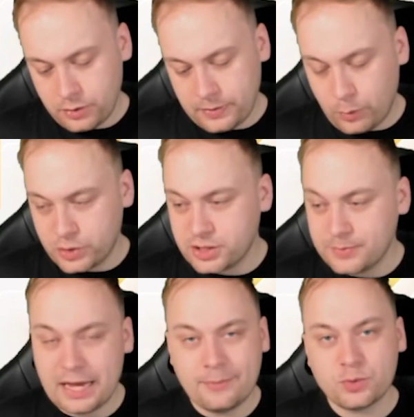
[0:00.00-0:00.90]
there were some
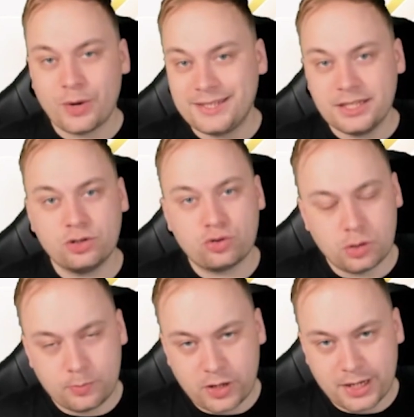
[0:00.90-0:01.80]
games where I didn't draw a
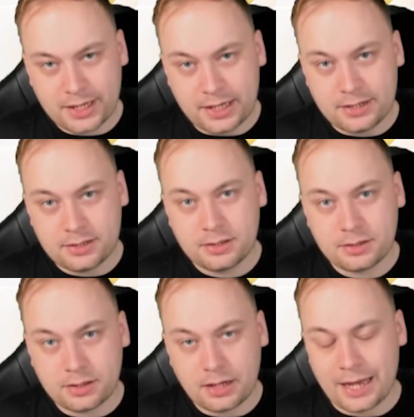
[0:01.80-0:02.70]
Prank Kid
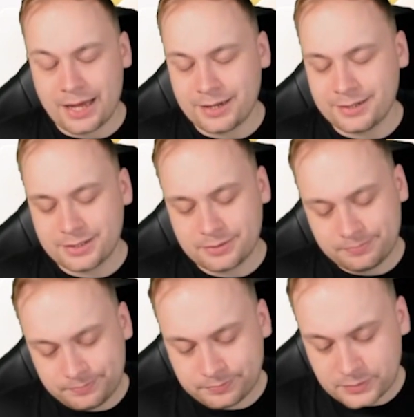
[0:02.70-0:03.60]
and
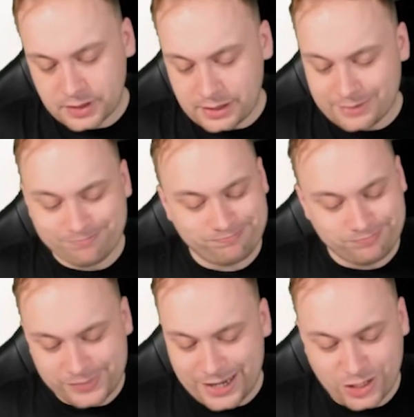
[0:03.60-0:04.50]

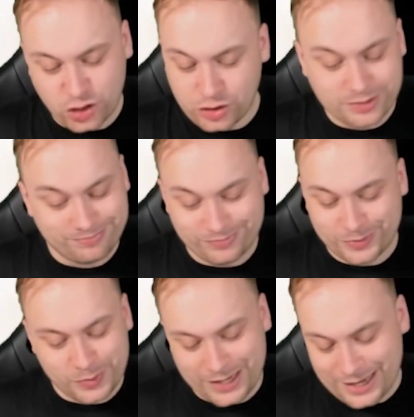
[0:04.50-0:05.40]

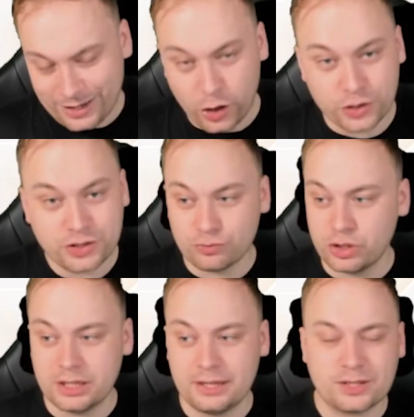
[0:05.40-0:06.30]
I lost,
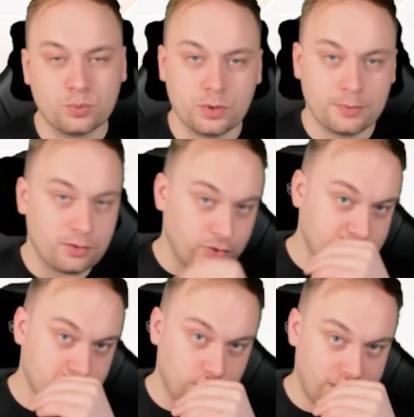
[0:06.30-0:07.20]
really. That's one of the
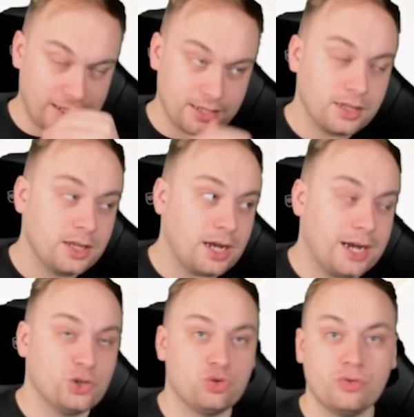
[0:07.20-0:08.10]
reasons why I
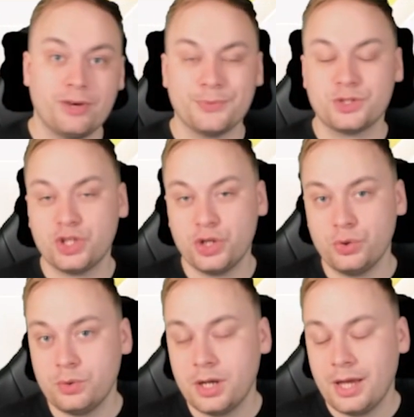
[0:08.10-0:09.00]
drew round
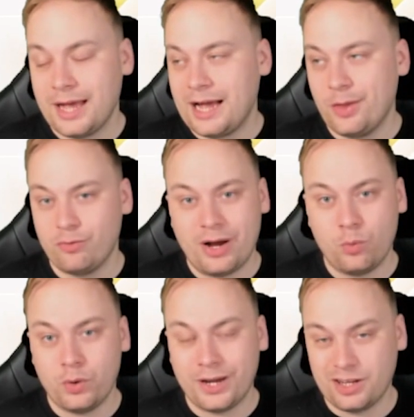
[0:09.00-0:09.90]
2, and then round
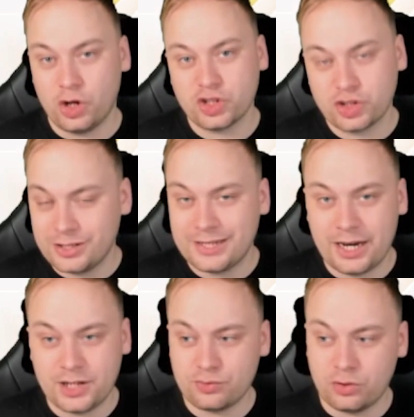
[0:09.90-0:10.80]
1 I lost because of the
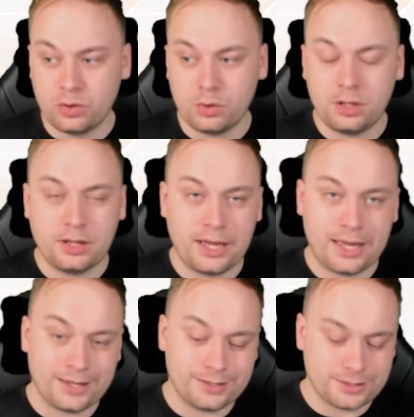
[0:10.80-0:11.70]
dice roll,
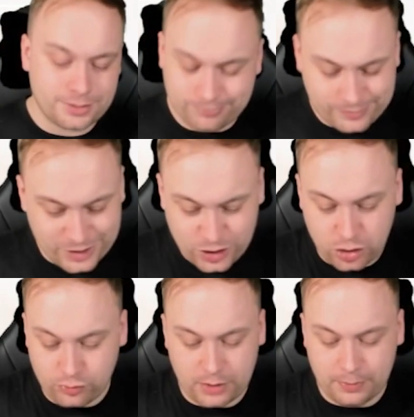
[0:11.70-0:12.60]
and I just
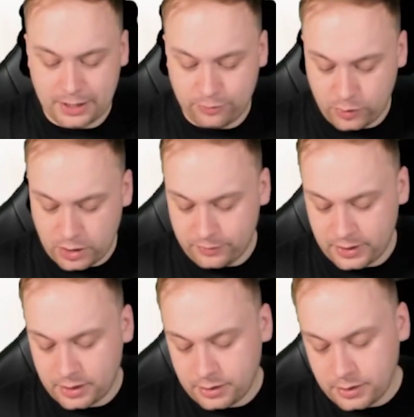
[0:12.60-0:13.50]
couldn't really play through out of it.